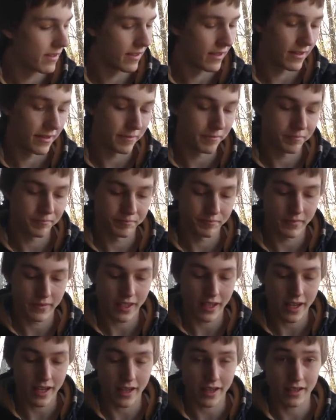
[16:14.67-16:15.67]
And
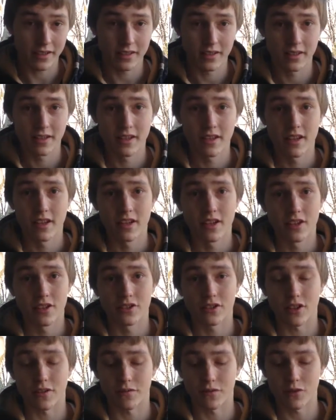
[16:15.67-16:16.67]
yeah,
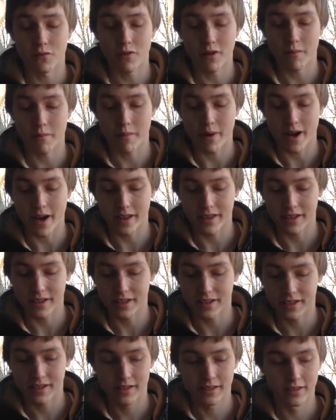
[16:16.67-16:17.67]
so if you want to buy
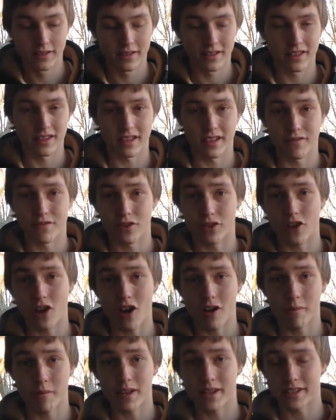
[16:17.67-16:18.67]
these, leave a
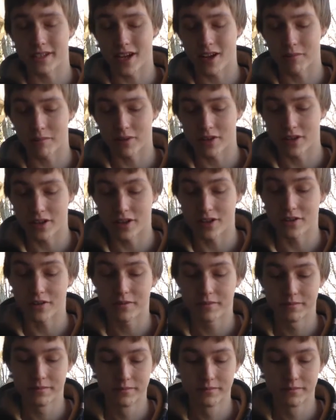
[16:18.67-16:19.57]
comment down below,